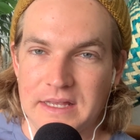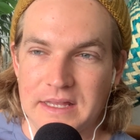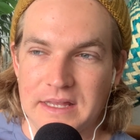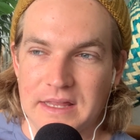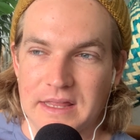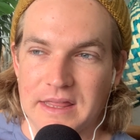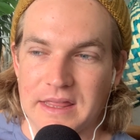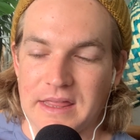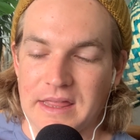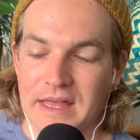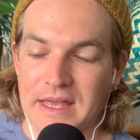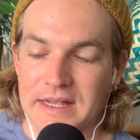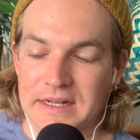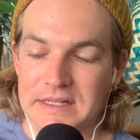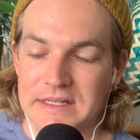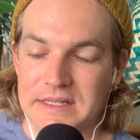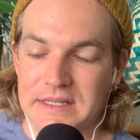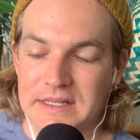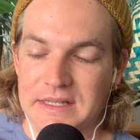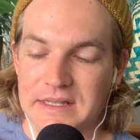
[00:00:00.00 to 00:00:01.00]

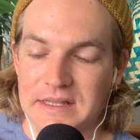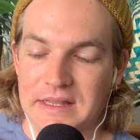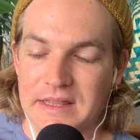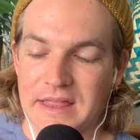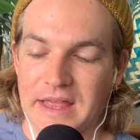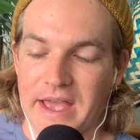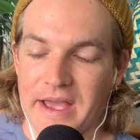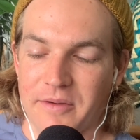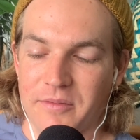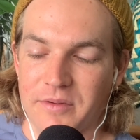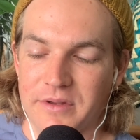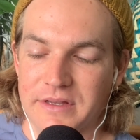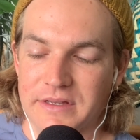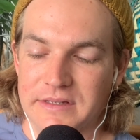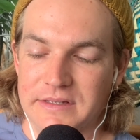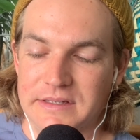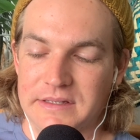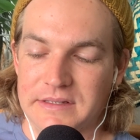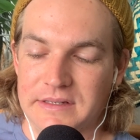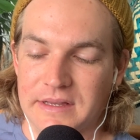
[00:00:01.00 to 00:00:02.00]
that
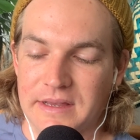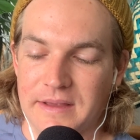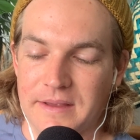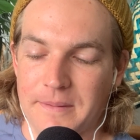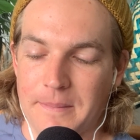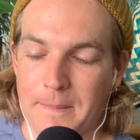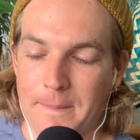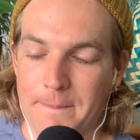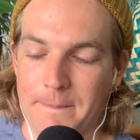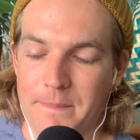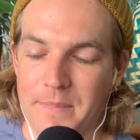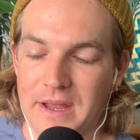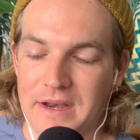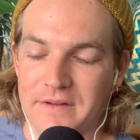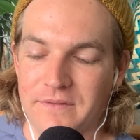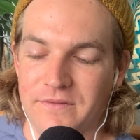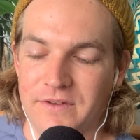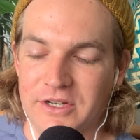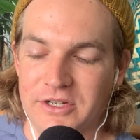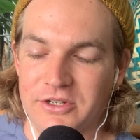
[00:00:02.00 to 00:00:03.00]
was
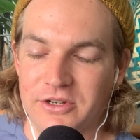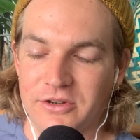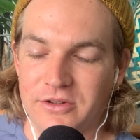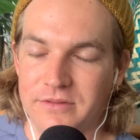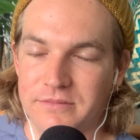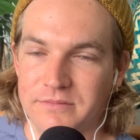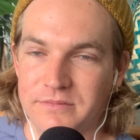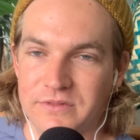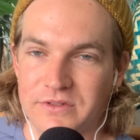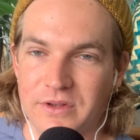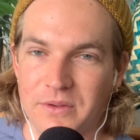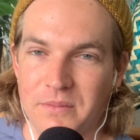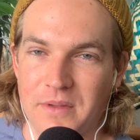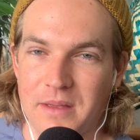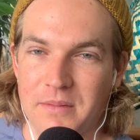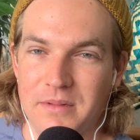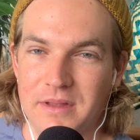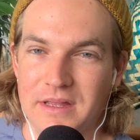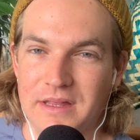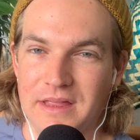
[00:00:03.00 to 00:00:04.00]
beneficial. So
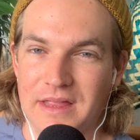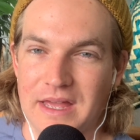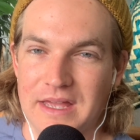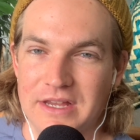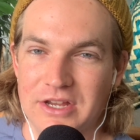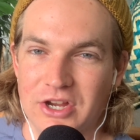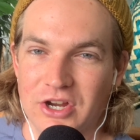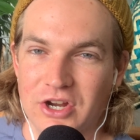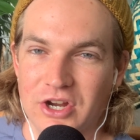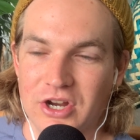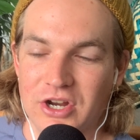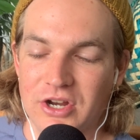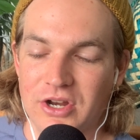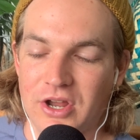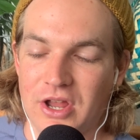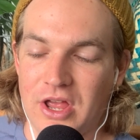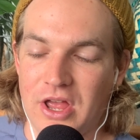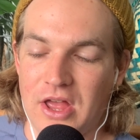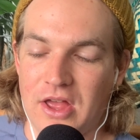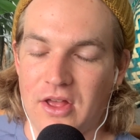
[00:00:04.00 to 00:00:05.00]
maybe let your
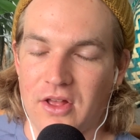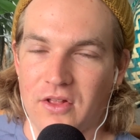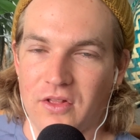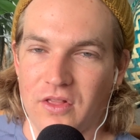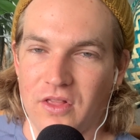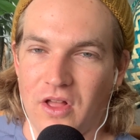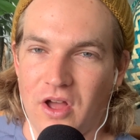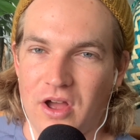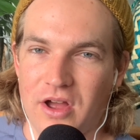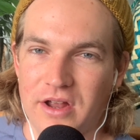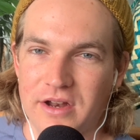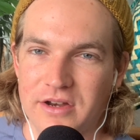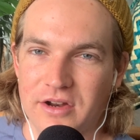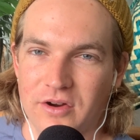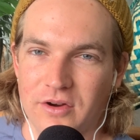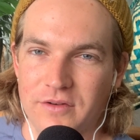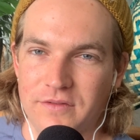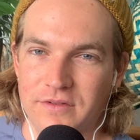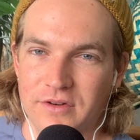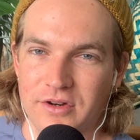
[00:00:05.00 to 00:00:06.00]
lawn
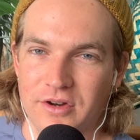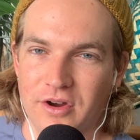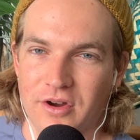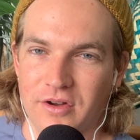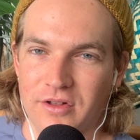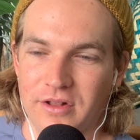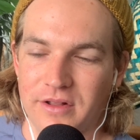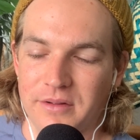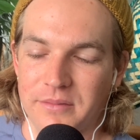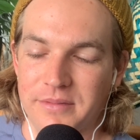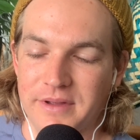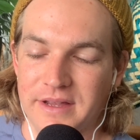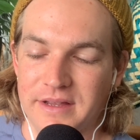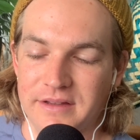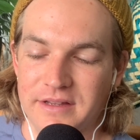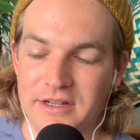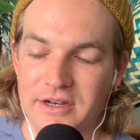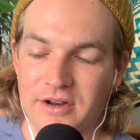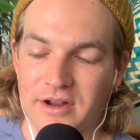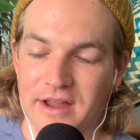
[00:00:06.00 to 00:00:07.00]
overgrow a little bit.
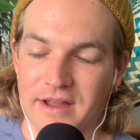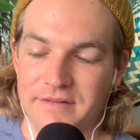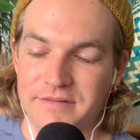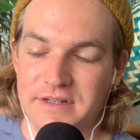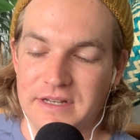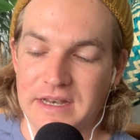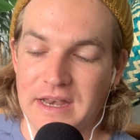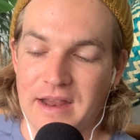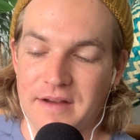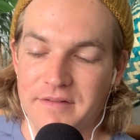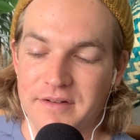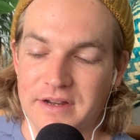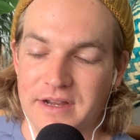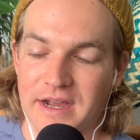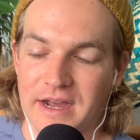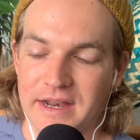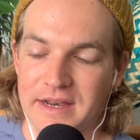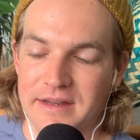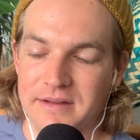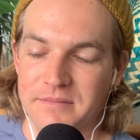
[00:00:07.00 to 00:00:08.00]
You don't have to never
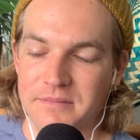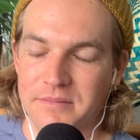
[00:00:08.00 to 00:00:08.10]
cut it,